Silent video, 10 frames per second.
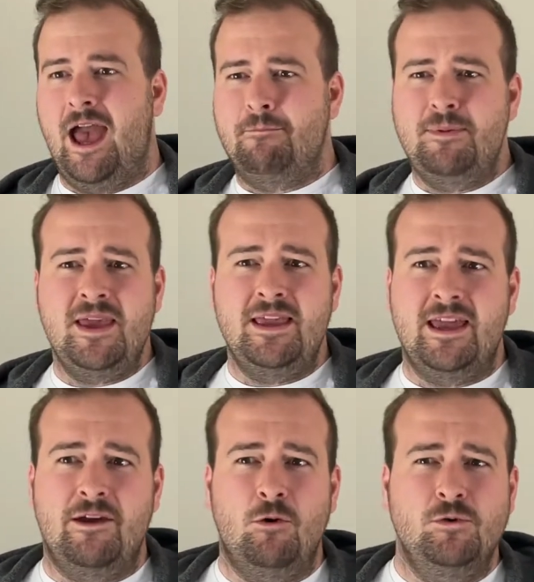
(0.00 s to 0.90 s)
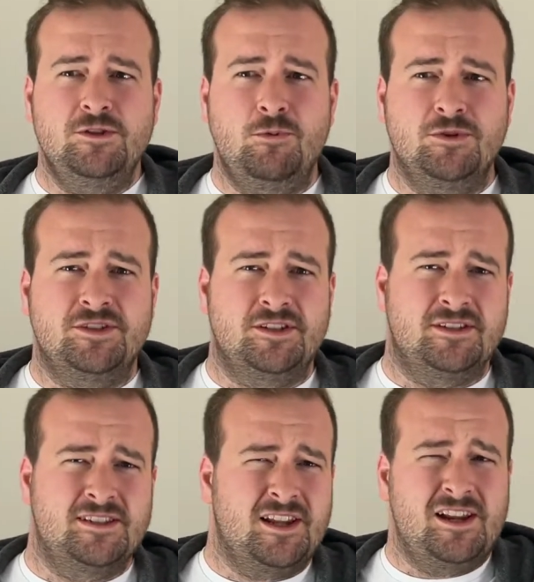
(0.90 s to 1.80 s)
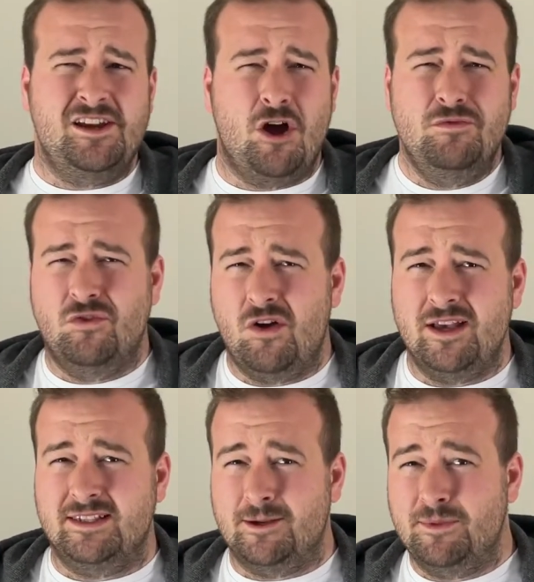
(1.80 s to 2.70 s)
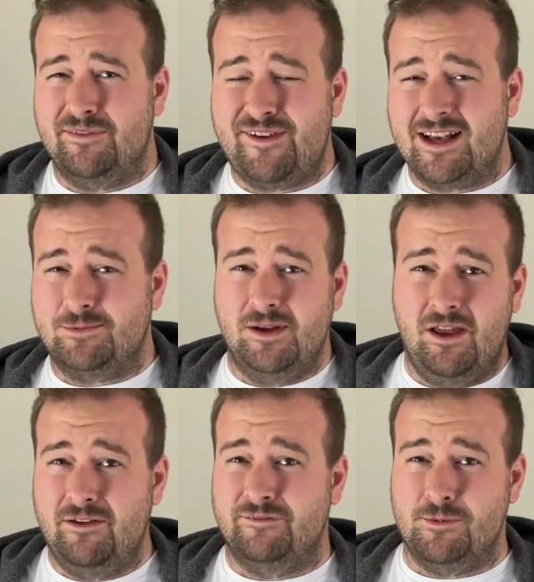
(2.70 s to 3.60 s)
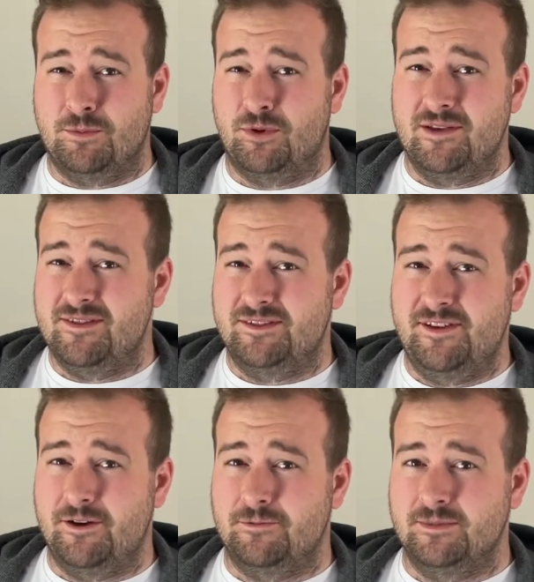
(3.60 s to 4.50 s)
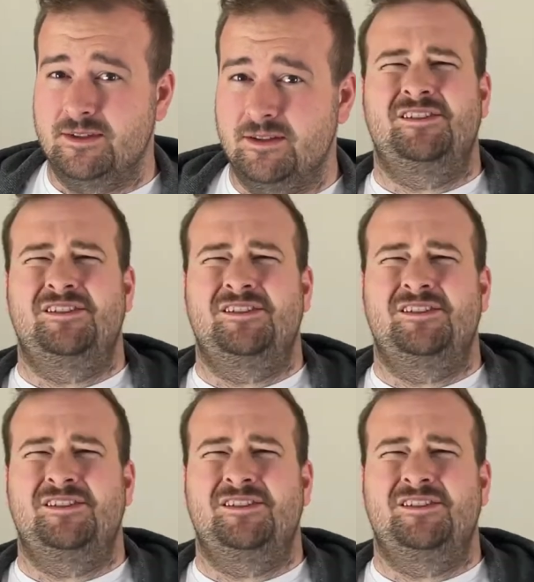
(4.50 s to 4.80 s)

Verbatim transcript: and B, it also wants to slightly overwrite some of the facts we learned from the previous films,